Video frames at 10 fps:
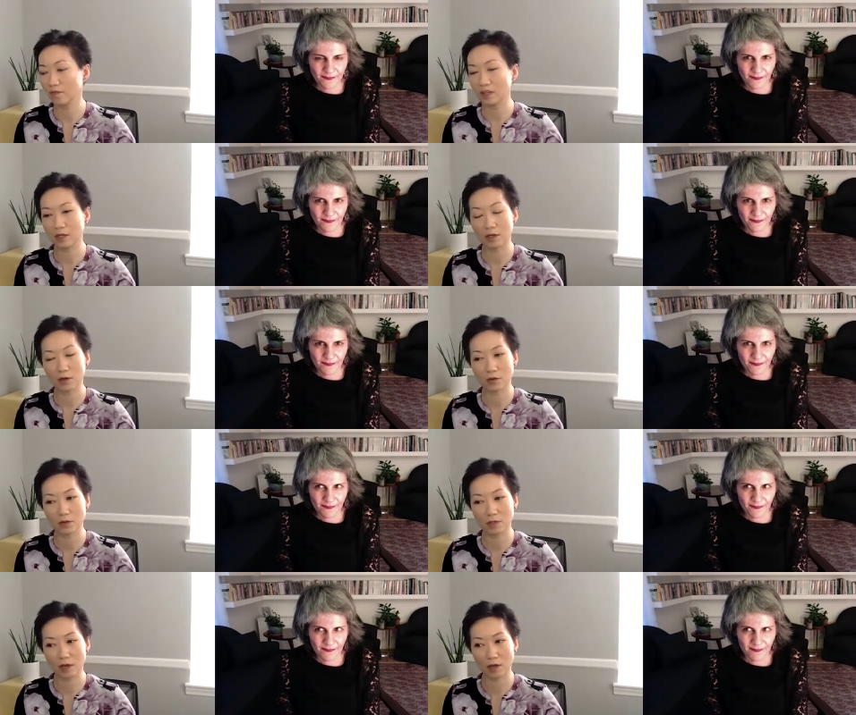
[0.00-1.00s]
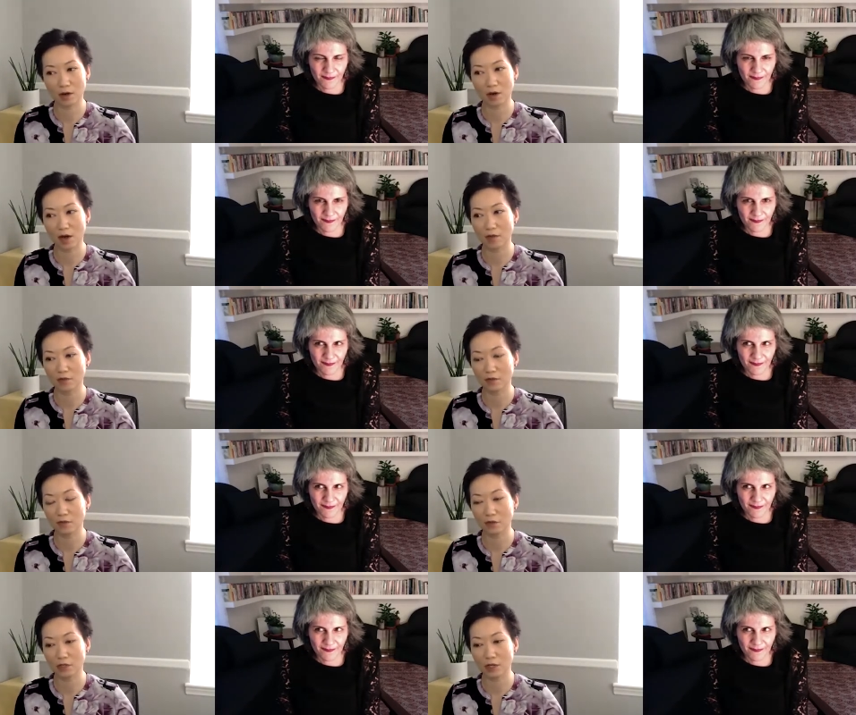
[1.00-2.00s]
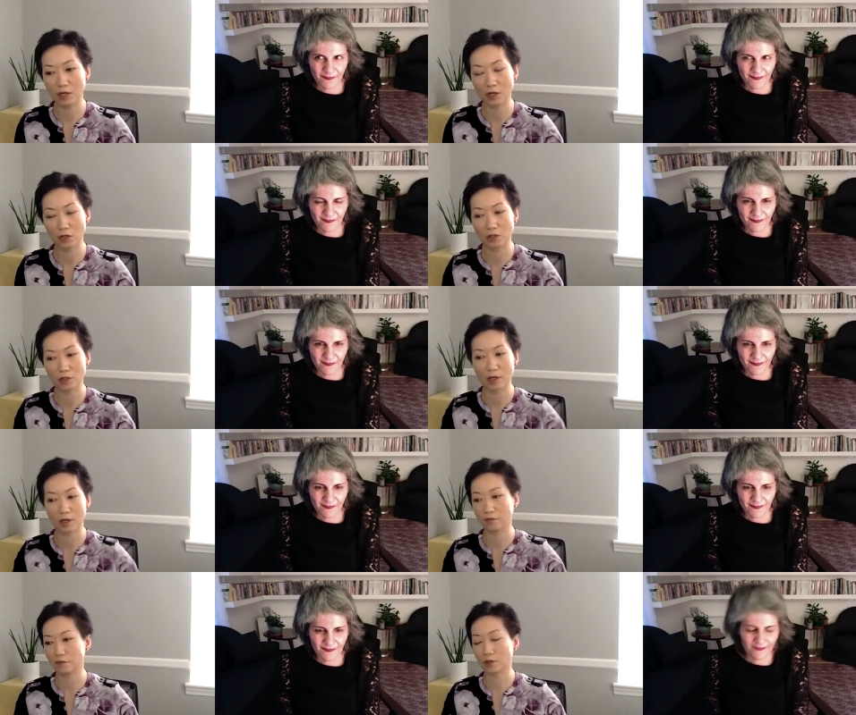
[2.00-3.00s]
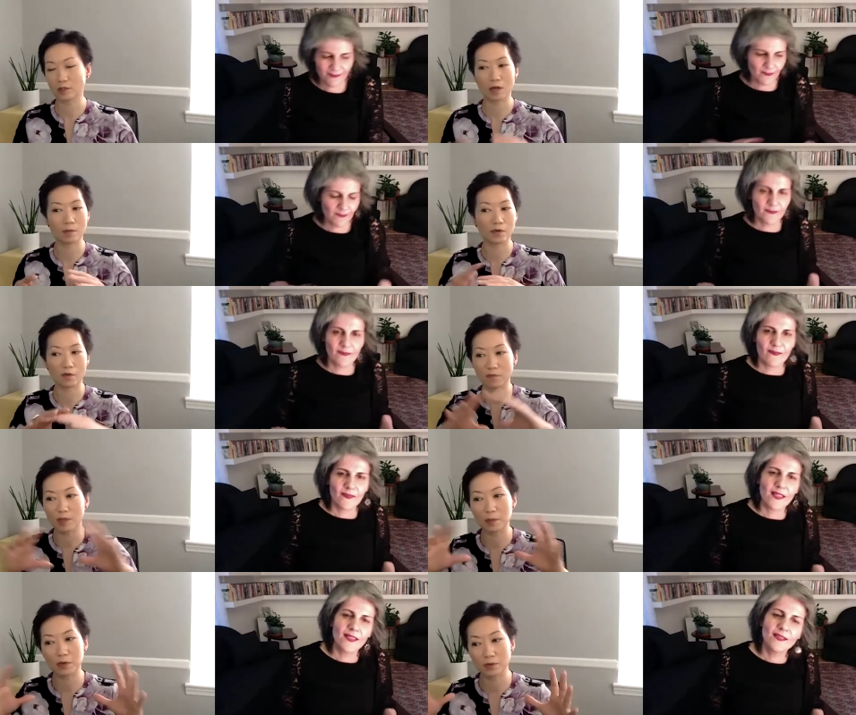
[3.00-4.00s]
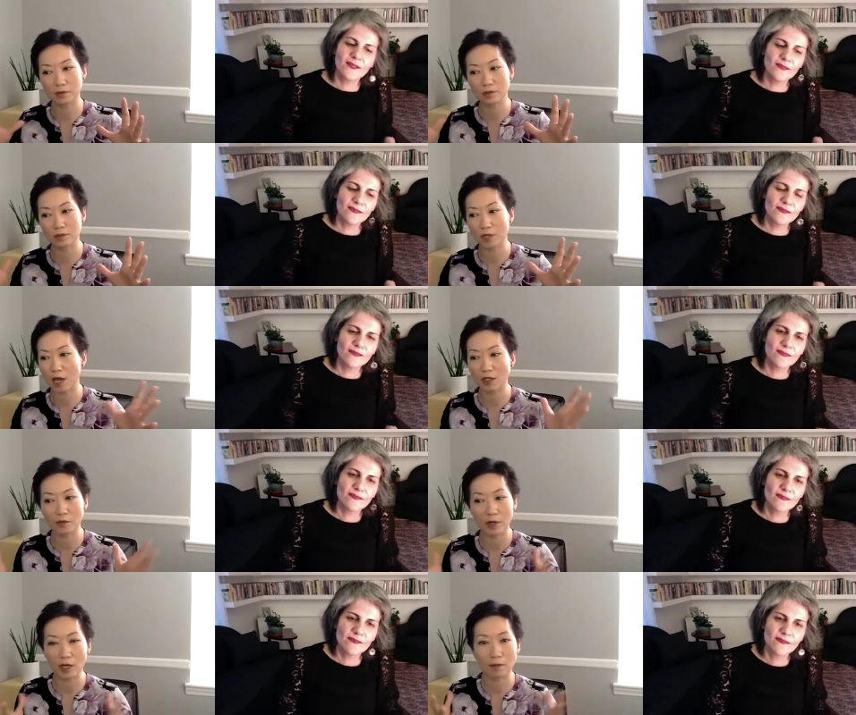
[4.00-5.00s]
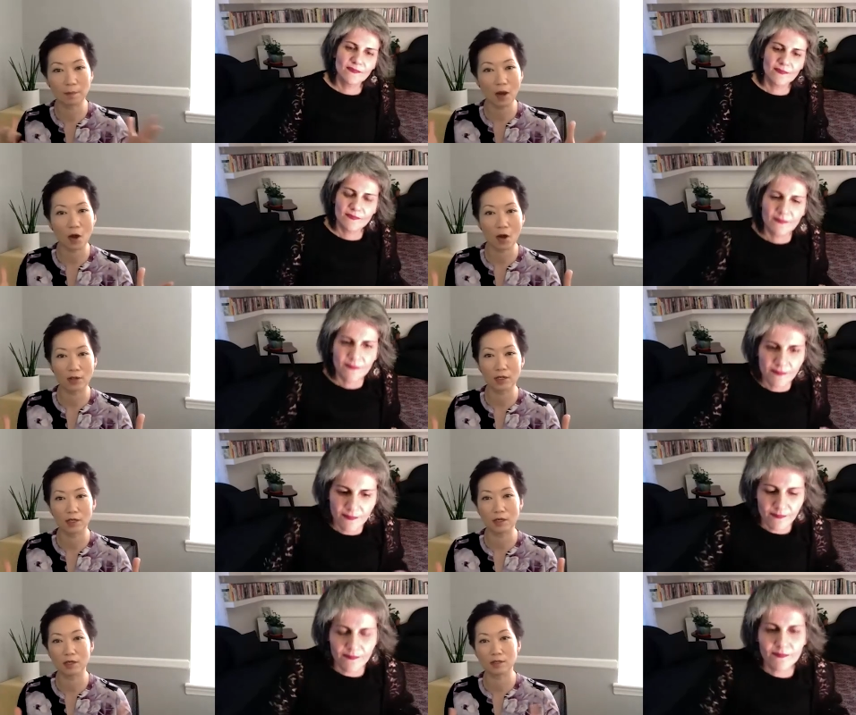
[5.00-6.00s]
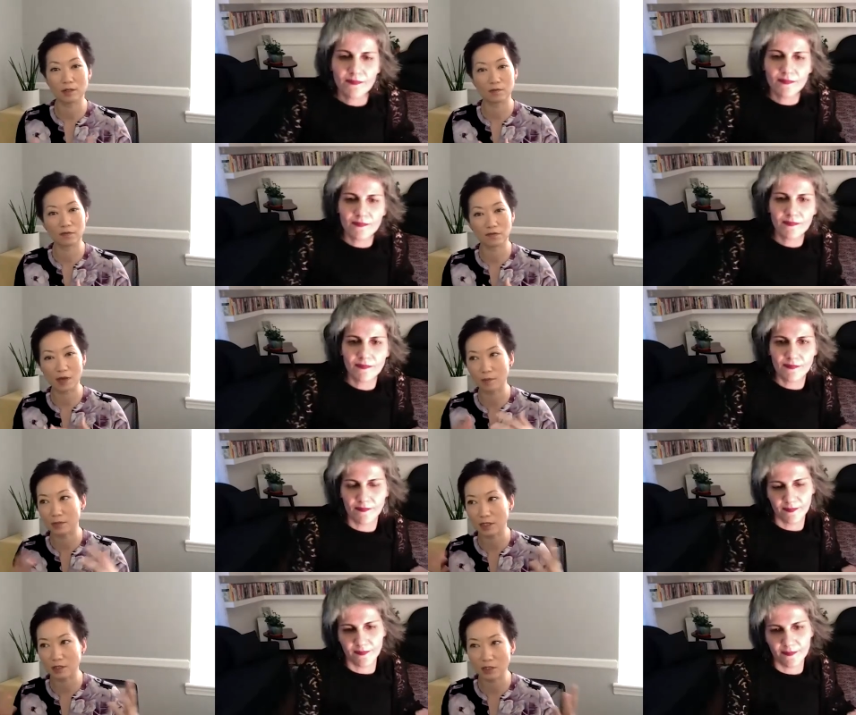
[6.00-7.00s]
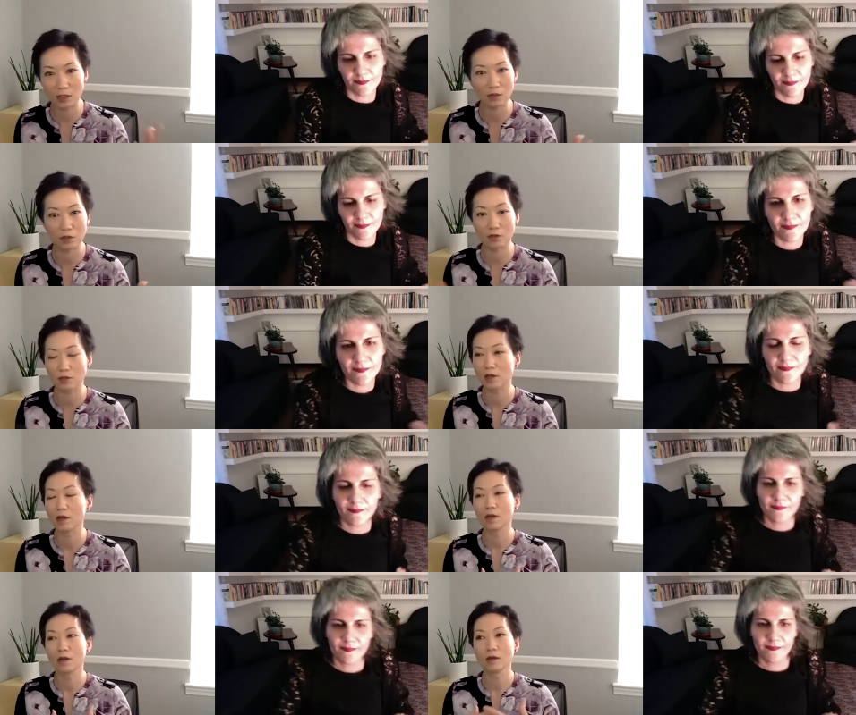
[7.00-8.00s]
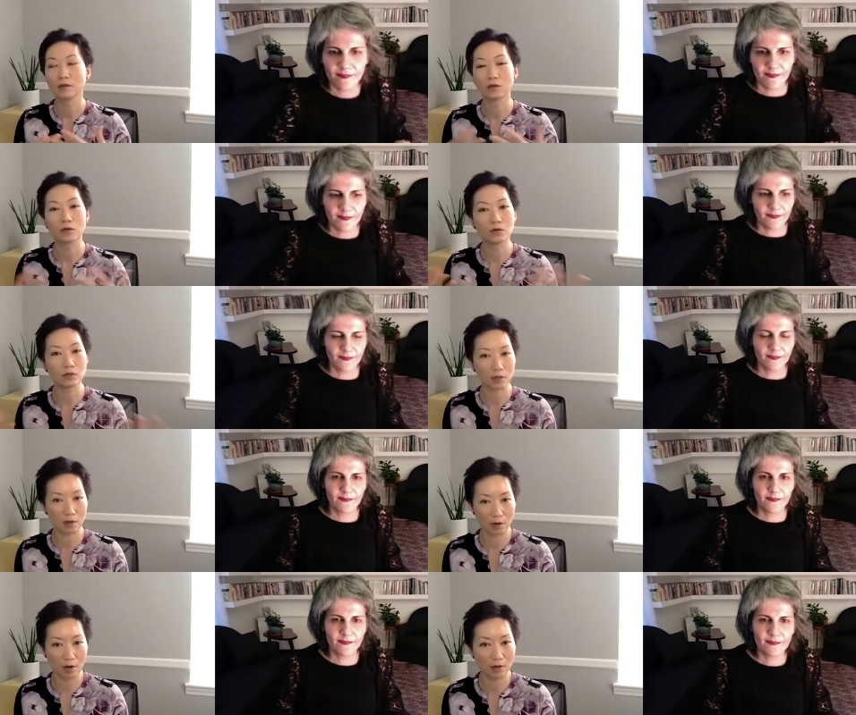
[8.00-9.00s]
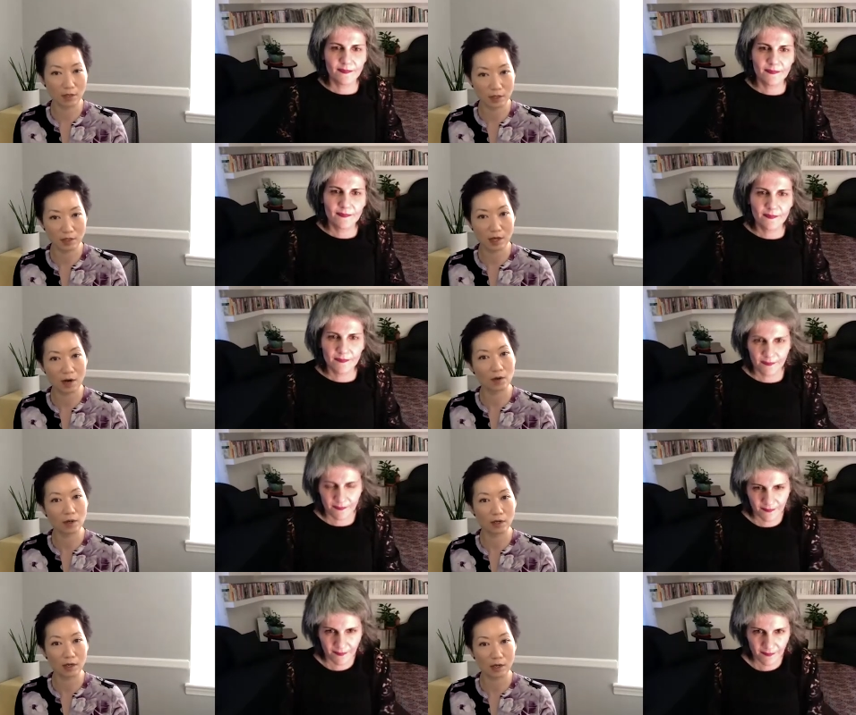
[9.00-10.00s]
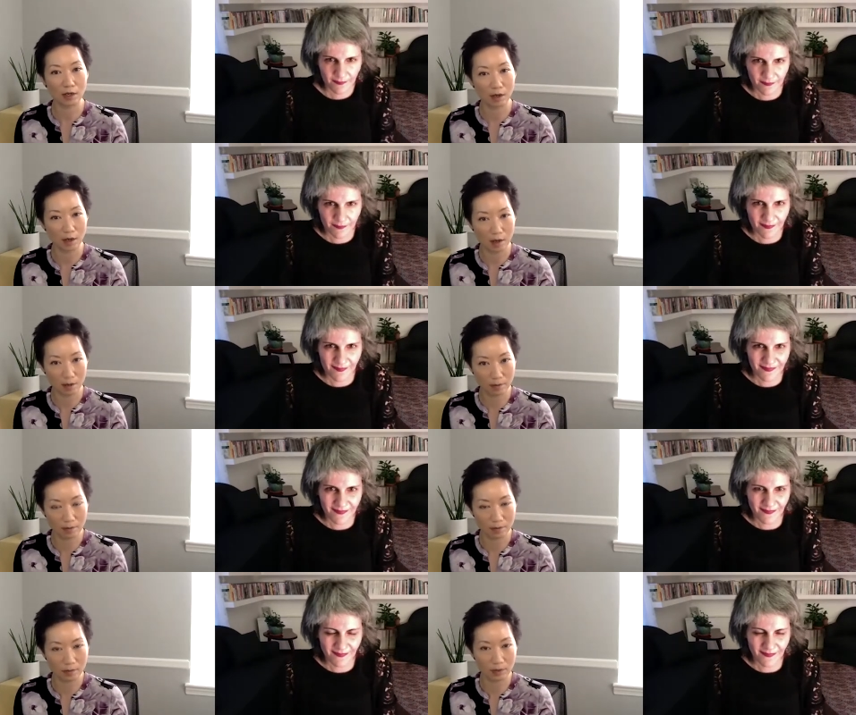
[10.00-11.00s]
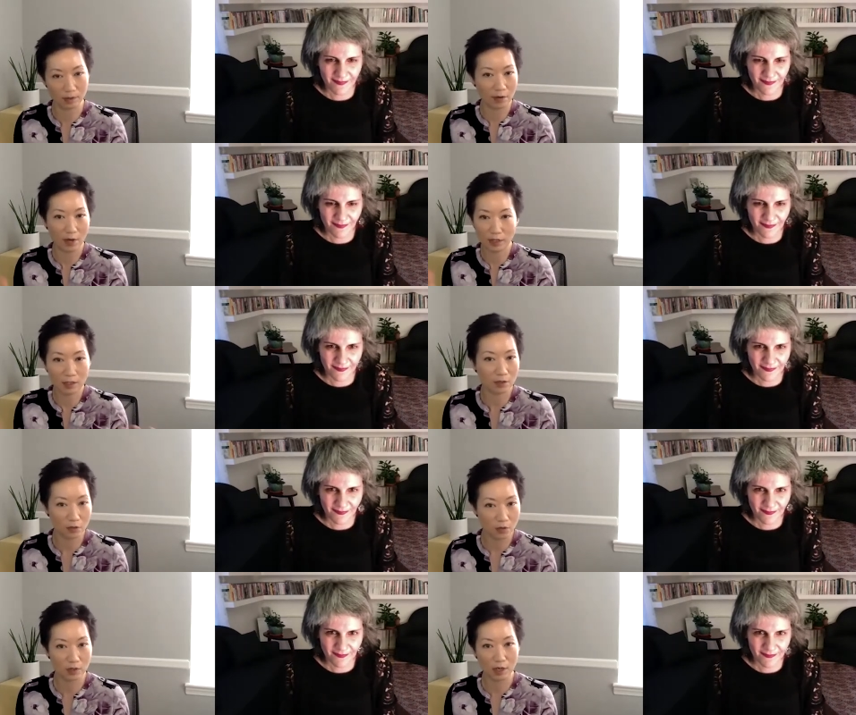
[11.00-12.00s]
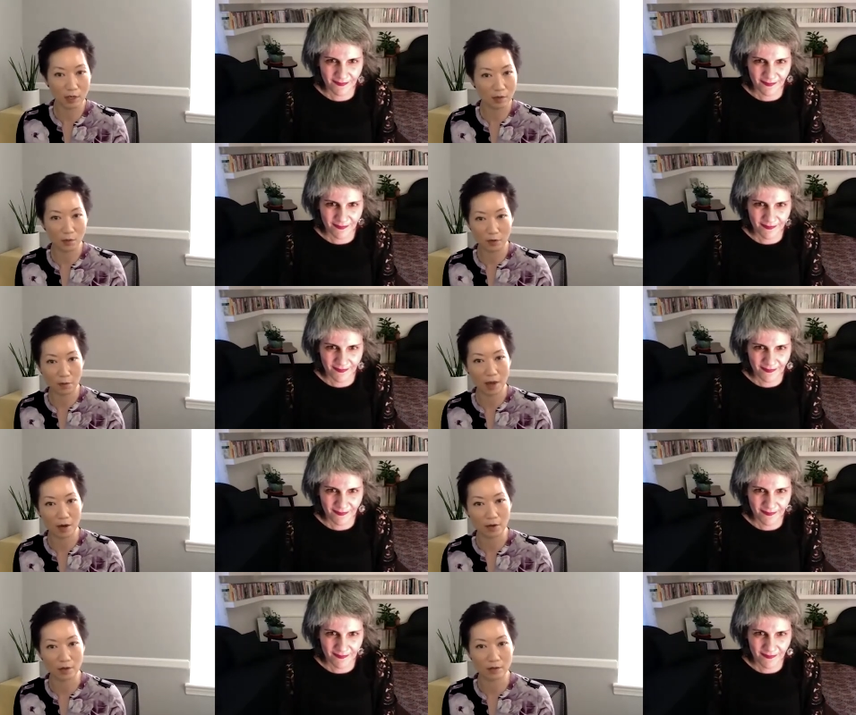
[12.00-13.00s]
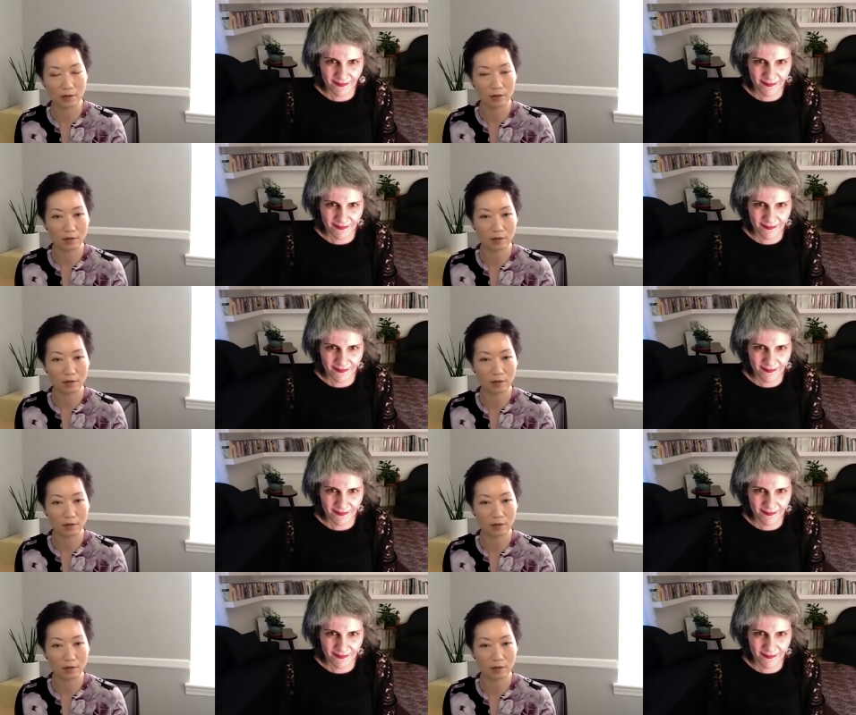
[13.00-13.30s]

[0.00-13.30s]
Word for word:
Speaker 1: videos and archival footage, like for example, of people gathering in parties and family dinners, those are not necessarily um, directly associated with your parents?